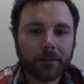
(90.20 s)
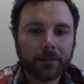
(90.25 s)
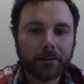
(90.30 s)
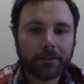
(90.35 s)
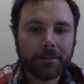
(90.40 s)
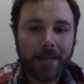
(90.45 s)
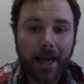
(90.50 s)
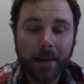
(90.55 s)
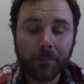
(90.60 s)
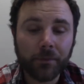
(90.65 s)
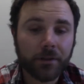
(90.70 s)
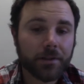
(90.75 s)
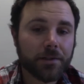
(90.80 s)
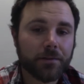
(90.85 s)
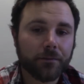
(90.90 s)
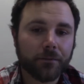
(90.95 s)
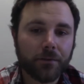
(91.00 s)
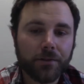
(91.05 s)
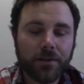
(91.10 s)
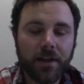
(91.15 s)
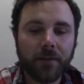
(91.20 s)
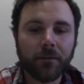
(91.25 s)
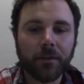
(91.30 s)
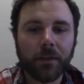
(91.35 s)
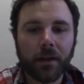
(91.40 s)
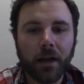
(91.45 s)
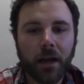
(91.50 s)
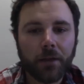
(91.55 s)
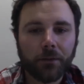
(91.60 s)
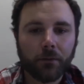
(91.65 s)
tablets for
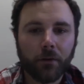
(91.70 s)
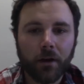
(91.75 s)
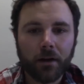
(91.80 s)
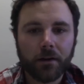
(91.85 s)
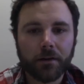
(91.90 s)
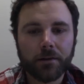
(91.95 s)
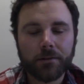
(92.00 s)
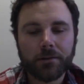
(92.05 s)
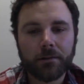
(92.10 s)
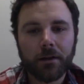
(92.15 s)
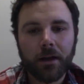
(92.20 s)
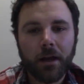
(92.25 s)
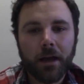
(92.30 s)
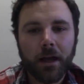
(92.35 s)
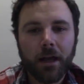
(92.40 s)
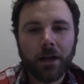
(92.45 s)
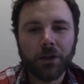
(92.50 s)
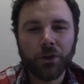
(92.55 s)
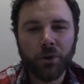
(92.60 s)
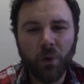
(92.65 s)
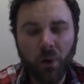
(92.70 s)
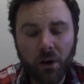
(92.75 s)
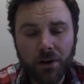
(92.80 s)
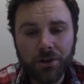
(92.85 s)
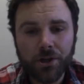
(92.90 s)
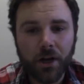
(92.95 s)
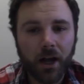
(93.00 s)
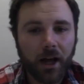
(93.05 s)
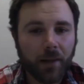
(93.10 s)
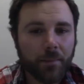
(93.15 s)
7th and 8th graders. And your
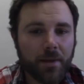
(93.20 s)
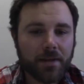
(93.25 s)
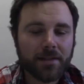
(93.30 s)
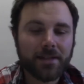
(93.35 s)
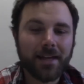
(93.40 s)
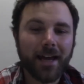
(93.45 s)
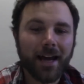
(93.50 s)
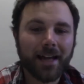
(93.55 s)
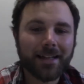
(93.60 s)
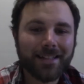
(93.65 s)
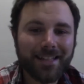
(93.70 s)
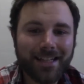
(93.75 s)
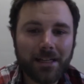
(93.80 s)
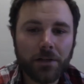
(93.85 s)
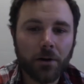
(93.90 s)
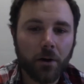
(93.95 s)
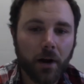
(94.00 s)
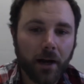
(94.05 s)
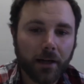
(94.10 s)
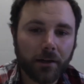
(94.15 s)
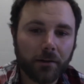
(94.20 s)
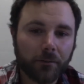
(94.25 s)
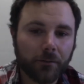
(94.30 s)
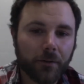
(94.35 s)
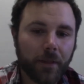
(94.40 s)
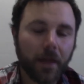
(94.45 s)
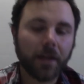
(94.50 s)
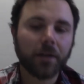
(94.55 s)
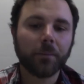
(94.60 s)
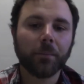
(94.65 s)
job as the IT director
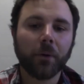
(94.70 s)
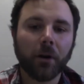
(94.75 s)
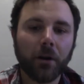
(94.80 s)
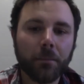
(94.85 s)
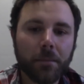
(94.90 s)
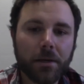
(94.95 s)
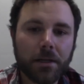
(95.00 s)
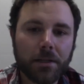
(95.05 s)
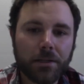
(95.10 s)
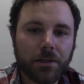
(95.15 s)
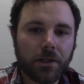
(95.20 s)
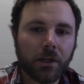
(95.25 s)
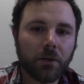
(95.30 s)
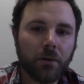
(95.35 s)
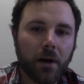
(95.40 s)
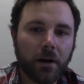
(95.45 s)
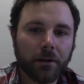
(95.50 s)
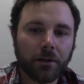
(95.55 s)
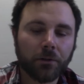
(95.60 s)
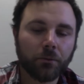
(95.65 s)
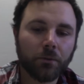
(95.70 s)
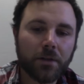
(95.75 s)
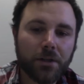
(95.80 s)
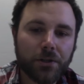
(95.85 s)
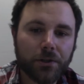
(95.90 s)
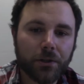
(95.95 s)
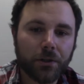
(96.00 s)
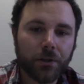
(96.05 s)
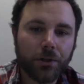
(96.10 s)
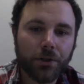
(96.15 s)
for that department is to go out and
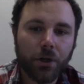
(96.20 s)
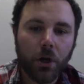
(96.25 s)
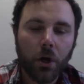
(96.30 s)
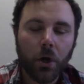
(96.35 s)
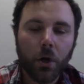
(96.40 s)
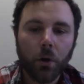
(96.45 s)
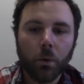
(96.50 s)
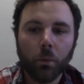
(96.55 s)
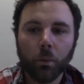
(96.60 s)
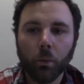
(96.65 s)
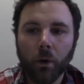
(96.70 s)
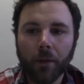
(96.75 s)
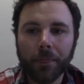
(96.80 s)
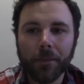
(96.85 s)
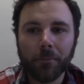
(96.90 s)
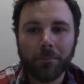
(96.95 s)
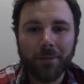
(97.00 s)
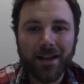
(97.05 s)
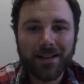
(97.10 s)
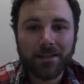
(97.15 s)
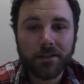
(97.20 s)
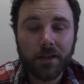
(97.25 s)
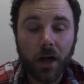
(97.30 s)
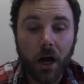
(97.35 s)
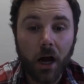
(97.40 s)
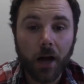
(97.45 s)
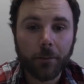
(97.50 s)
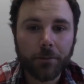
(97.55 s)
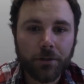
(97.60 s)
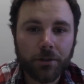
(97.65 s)
research what the best
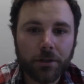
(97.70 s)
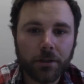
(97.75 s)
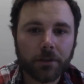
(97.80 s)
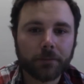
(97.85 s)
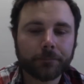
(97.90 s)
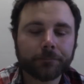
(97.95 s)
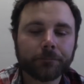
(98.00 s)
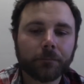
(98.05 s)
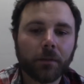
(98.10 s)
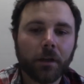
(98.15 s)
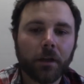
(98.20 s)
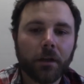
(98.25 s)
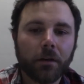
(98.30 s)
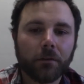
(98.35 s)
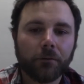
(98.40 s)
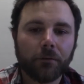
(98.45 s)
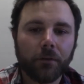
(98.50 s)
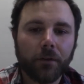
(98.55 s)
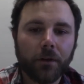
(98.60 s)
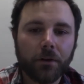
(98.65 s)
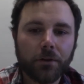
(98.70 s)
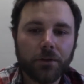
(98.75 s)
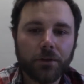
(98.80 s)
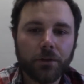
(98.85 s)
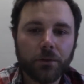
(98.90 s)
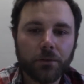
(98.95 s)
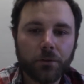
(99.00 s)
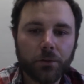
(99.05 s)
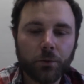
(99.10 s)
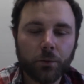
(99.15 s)
option for their
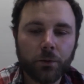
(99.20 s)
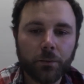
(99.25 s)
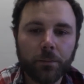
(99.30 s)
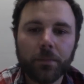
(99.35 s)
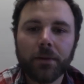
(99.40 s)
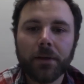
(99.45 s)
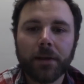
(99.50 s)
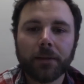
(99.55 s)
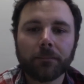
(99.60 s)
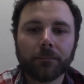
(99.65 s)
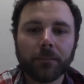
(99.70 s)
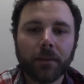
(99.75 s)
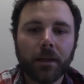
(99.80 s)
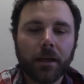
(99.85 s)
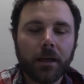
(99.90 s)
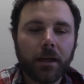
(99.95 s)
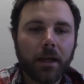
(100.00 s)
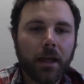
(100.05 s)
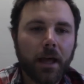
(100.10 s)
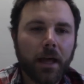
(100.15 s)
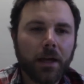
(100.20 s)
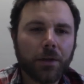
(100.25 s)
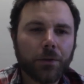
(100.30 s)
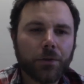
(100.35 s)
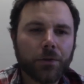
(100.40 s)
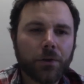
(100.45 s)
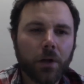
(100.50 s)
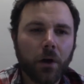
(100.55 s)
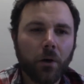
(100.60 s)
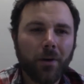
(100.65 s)
students would be. And
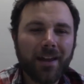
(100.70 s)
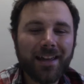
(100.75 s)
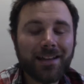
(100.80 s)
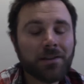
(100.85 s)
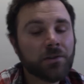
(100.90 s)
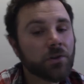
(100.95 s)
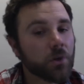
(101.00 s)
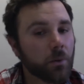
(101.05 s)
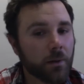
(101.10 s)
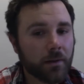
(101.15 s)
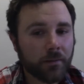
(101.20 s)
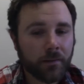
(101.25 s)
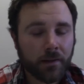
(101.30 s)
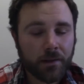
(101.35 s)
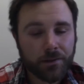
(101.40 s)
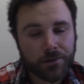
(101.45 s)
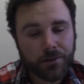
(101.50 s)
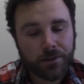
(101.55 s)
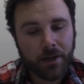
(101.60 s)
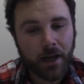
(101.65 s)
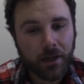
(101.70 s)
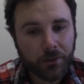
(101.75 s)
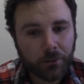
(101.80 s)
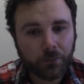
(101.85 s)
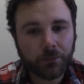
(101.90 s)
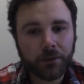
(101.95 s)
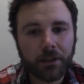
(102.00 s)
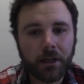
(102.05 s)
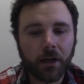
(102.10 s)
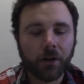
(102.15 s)
so in doing this, not
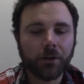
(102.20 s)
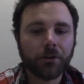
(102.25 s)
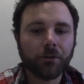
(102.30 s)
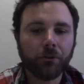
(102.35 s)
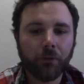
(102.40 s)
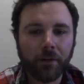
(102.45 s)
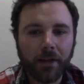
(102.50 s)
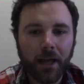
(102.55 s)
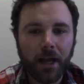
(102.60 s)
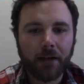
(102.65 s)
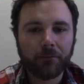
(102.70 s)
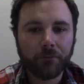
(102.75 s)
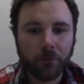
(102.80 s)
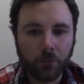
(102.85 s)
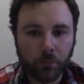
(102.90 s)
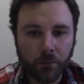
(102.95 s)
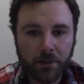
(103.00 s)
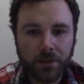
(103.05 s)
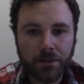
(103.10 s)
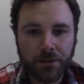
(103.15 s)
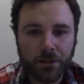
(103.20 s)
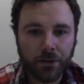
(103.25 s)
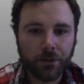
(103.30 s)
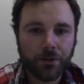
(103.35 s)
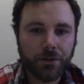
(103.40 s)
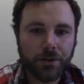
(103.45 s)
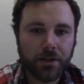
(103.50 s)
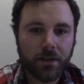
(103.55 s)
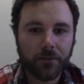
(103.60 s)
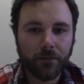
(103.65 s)
only are you going to have to
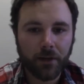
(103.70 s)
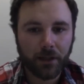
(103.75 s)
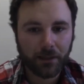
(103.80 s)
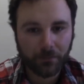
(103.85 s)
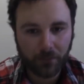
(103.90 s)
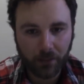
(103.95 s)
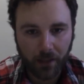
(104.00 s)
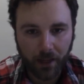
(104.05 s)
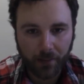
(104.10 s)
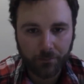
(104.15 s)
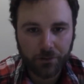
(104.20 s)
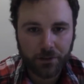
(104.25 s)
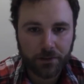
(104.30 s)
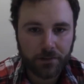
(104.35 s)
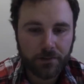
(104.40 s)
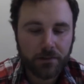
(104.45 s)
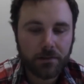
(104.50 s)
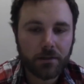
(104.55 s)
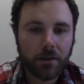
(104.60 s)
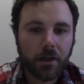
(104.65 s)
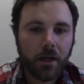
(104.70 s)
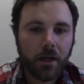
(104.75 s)
research the available options,